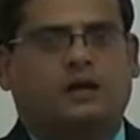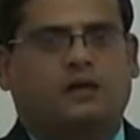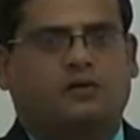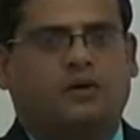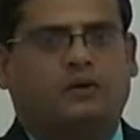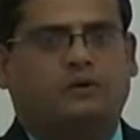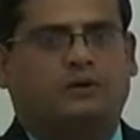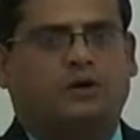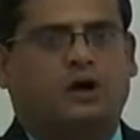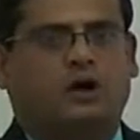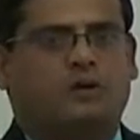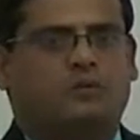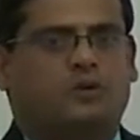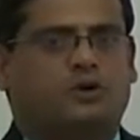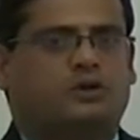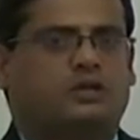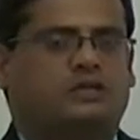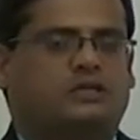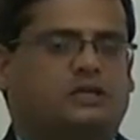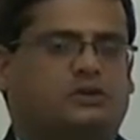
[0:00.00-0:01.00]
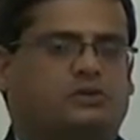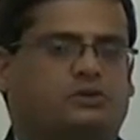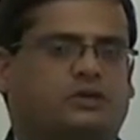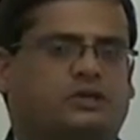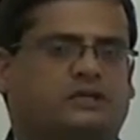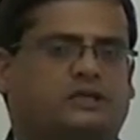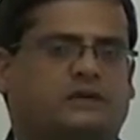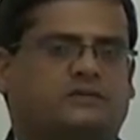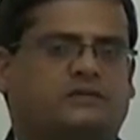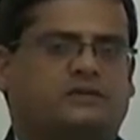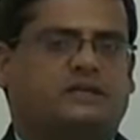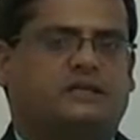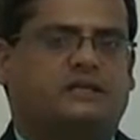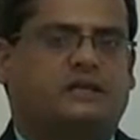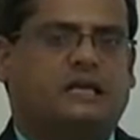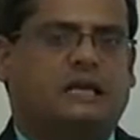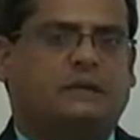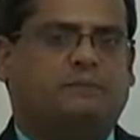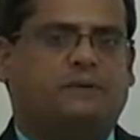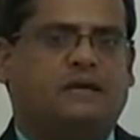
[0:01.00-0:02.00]
When we talk about the J2E services
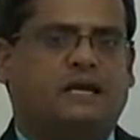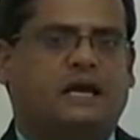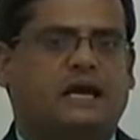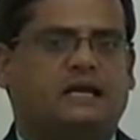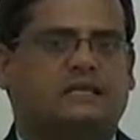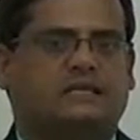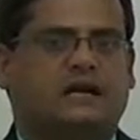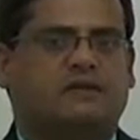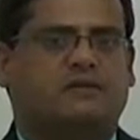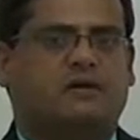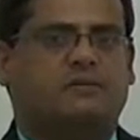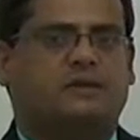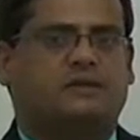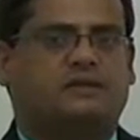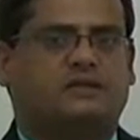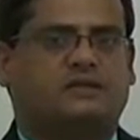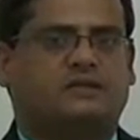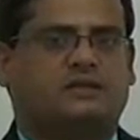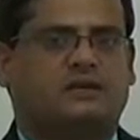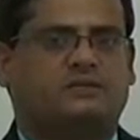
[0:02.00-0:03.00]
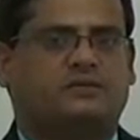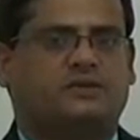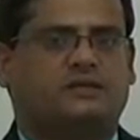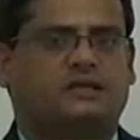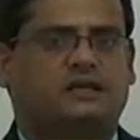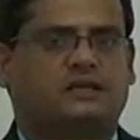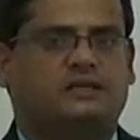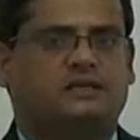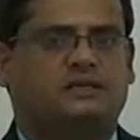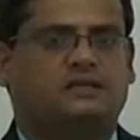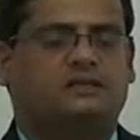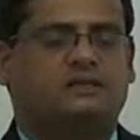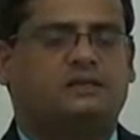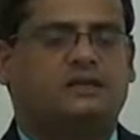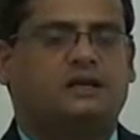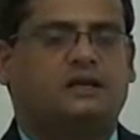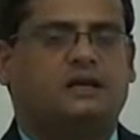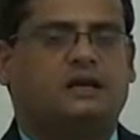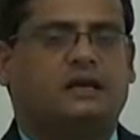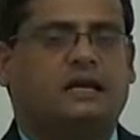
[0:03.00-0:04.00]
and API, Java Message
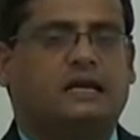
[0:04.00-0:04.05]
Services